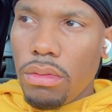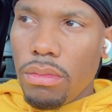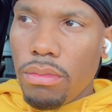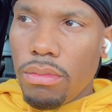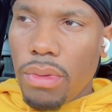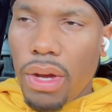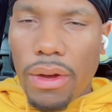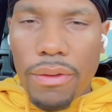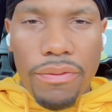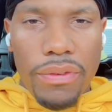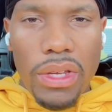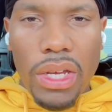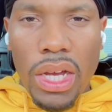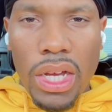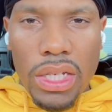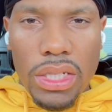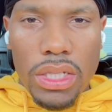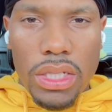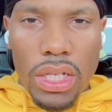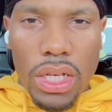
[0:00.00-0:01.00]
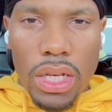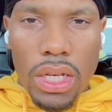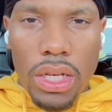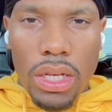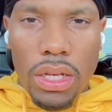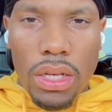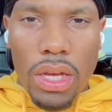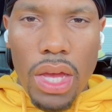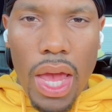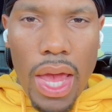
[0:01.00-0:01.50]
my fiance,
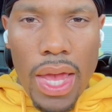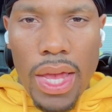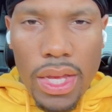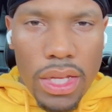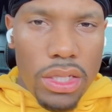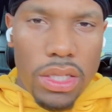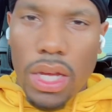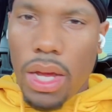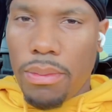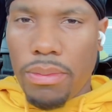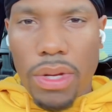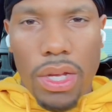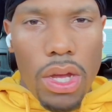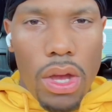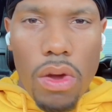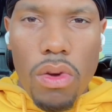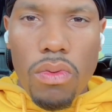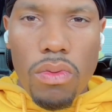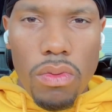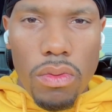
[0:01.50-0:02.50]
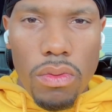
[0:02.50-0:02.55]
hey, it's time to go,